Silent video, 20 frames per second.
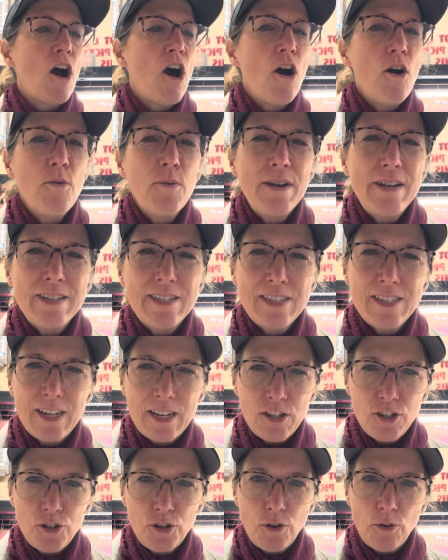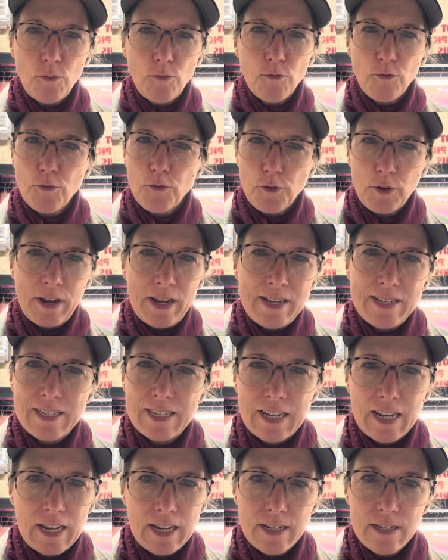always sends you free
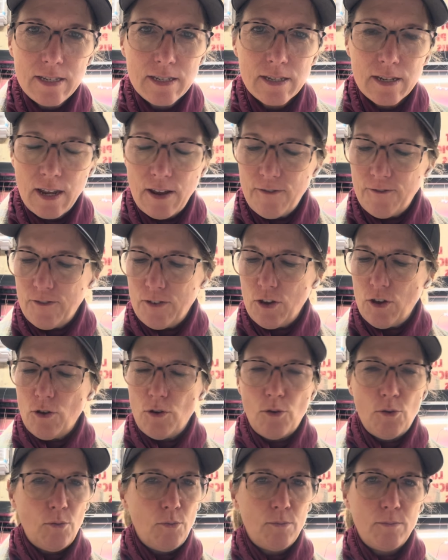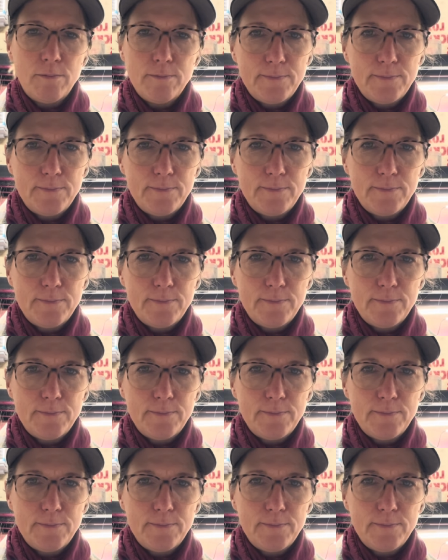seeds if you